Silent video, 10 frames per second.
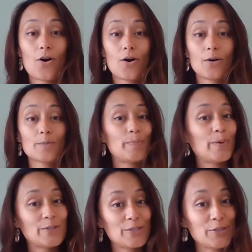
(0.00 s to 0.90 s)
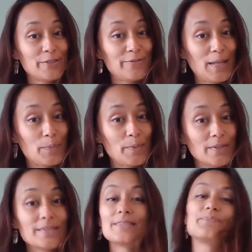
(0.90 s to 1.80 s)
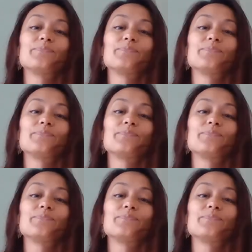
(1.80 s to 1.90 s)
called personal development.